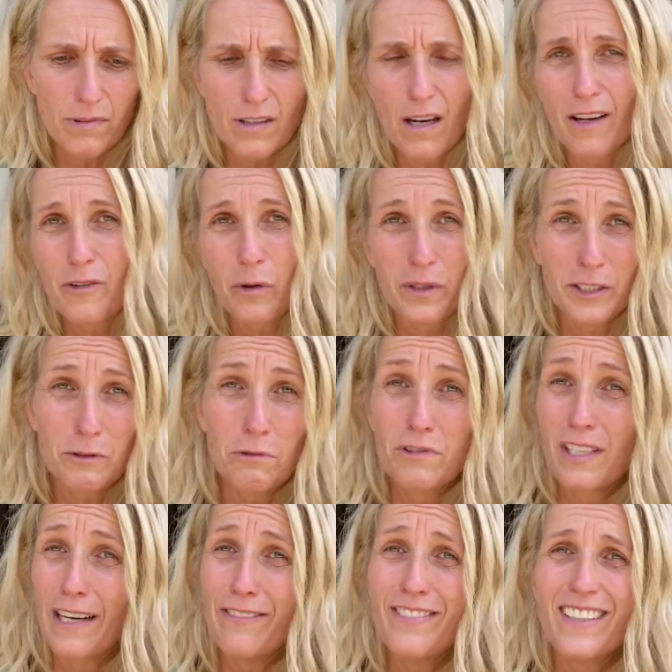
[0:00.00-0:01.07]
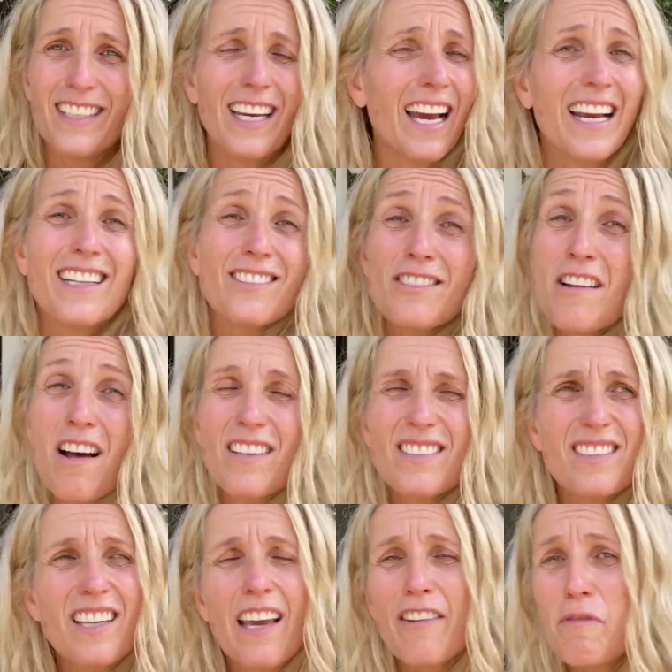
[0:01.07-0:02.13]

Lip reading: According to safety, it's not safe.